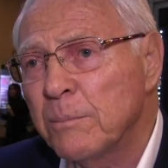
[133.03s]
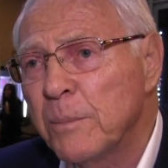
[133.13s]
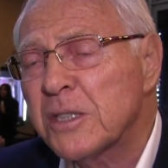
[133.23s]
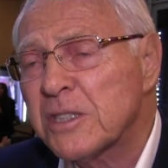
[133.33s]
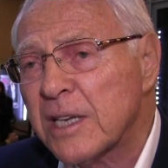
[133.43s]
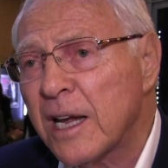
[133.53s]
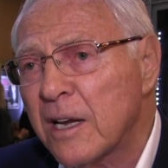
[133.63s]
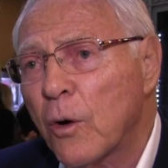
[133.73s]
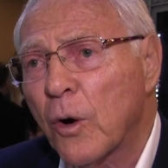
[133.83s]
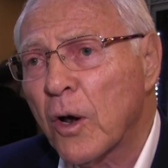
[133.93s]

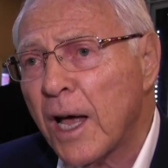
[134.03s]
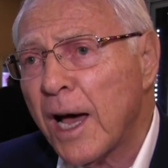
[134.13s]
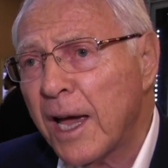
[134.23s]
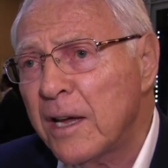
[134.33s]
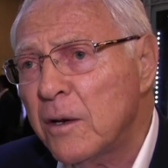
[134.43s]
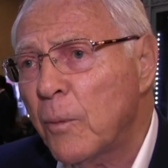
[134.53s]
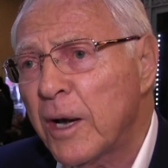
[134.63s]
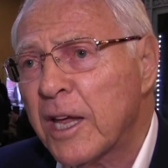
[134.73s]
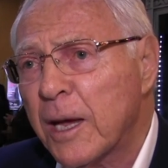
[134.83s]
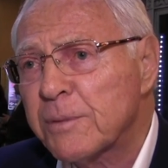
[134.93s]
misstated or lied when
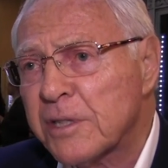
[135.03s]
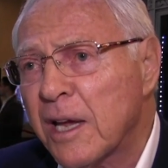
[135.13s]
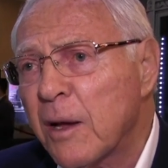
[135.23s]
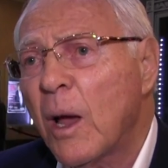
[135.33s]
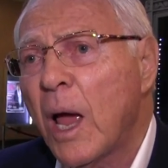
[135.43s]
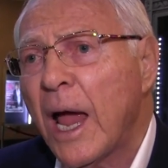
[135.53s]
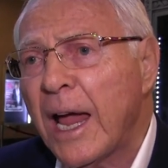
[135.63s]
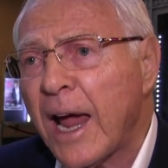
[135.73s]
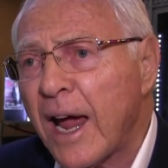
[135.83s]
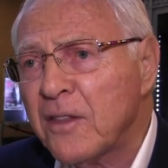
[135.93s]
he kept saying
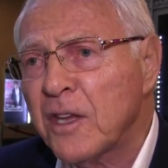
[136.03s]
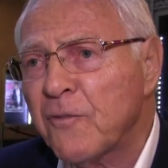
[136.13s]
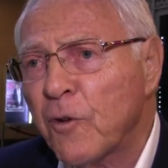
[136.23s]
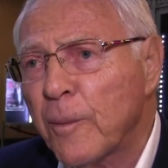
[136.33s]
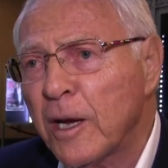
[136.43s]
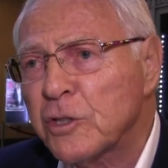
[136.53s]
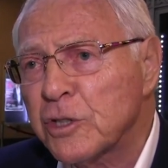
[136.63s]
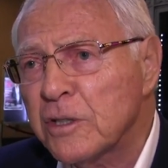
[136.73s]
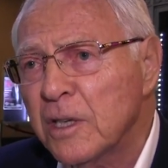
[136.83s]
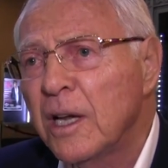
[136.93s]
he had the
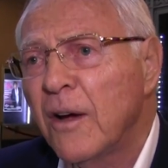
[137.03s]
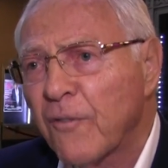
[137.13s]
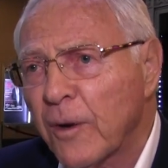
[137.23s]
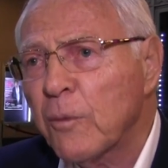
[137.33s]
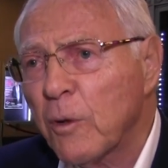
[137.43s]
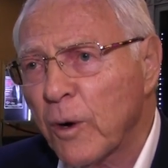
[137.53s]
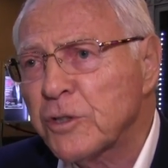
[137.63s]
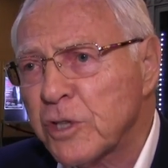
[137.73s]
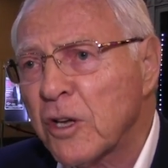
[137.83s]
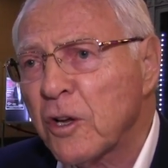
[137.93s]
information from the
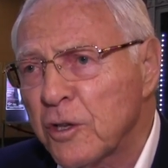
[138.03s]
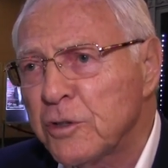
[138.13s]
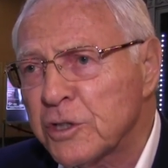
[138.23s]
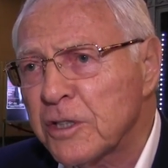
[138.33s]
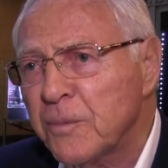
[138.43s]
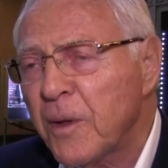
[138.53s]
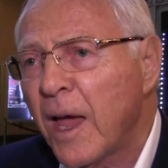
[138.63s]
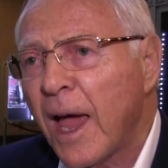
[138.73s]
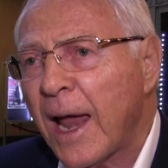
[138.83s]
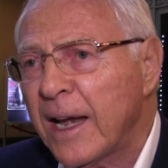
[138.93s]
Russian collusion,
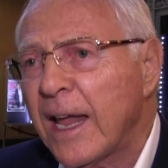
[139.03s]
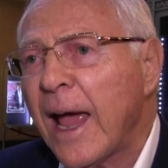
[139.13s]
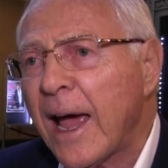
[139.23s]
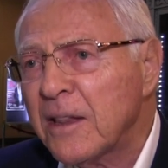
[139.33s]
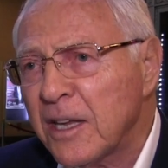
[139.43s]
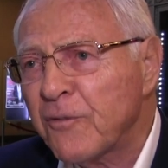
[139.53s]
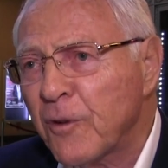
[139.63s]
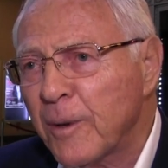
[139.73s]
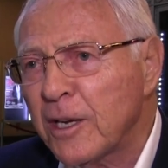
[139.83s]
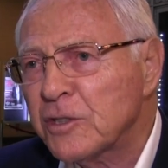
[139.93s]
and he had the
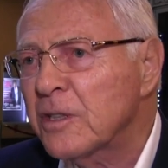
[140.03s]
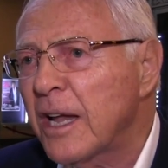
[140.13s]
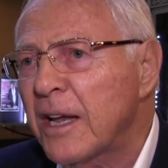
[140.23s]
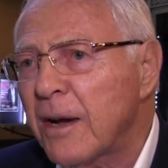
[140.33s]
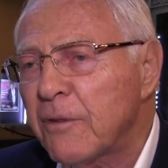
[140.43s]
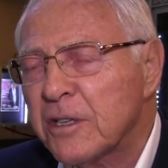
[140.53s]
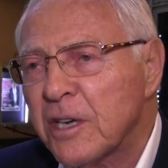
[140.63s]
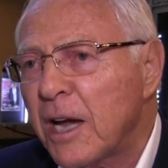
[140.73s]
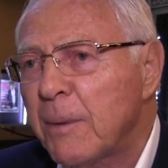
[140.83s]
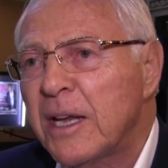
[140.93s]
information, and every
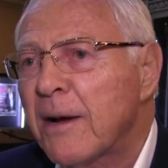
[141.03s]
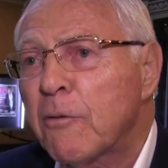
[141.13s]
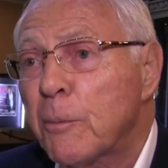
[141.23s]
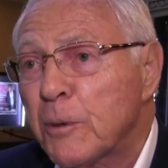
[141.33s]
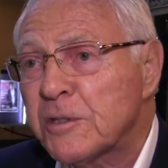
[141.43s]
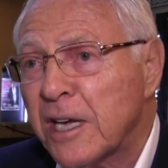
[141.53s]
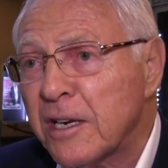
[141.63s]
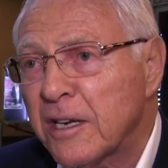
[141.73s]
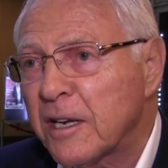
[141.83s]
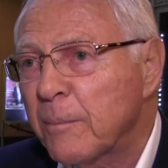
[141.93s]
time he never
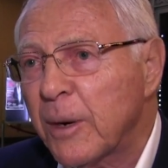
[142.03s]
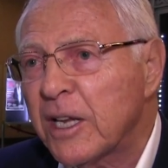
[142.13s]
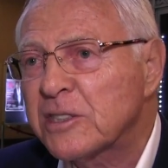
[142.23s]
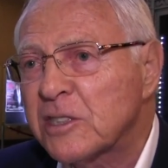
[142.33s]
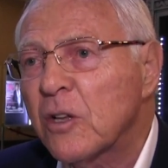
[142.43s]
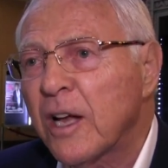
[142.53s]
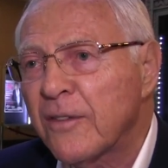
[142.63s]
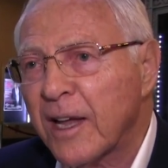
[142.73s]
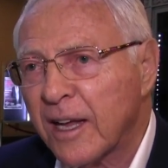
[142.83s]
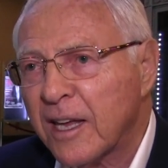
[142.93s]
presented it, but he's still
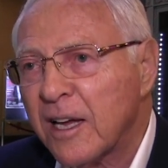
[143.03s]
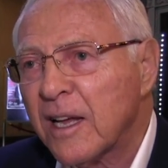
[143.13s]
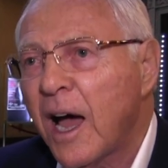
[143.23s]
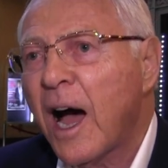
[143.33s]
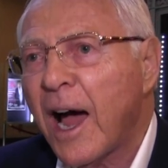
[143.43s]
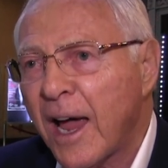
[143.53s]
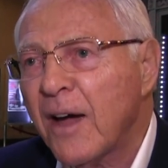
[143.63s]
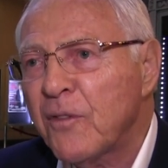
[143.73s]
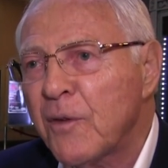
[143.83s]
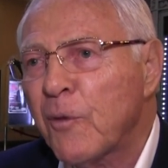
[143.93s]
on that kick, I
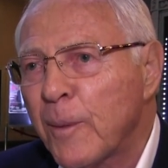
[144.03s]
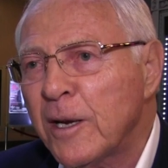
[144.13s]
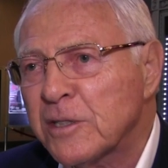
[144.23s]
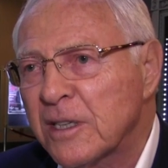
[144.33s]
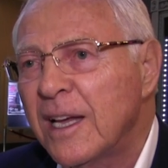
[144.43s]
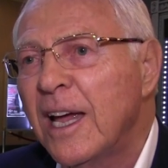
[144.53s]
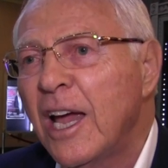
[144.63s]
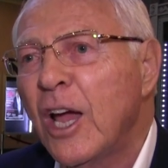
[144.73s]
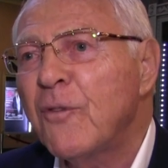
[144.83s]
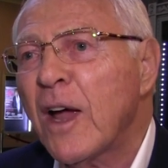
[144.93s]
have the information.
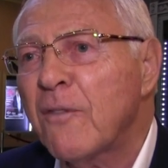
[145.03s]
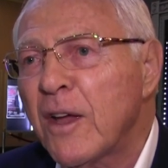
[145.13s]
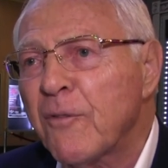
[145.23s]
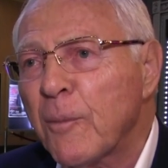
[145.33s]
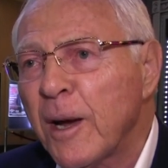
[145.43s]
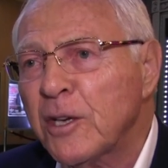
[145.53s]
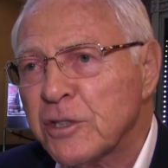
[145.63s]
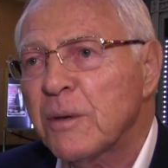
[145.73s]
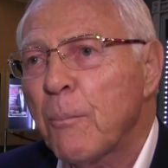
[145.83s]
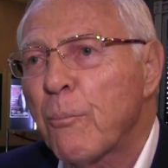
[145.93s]
If you have the
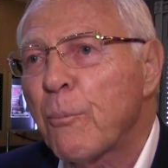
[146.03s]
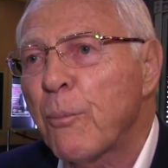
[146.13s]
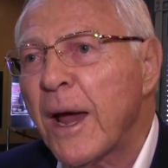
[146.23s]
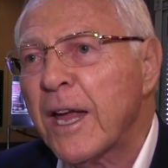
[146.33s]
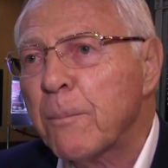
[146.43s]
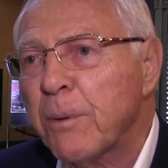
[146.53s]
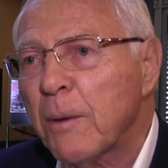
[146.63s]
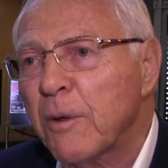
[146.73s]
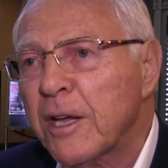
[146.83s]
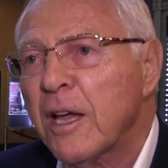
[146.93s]
information, make it
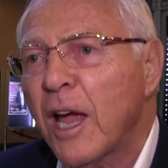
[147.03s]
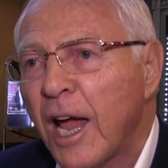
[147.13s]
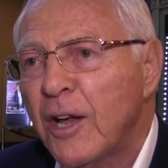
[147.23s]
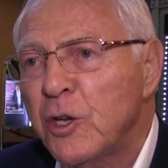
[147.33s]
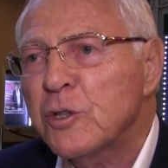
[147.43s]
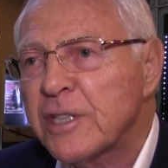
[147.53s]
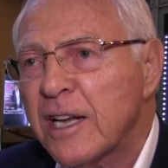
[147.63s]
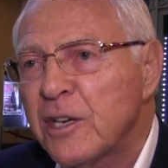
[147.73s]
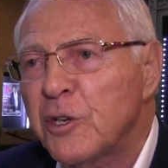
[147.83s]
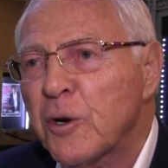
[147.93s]
public and use
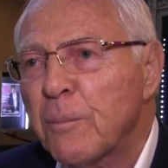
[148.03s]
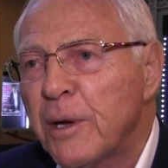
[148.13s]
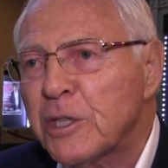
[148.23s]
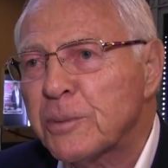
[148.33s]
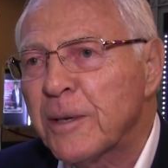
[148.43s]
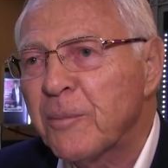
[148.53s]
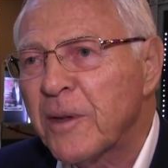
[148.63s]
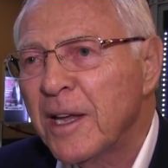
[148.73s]
that in your impeachment.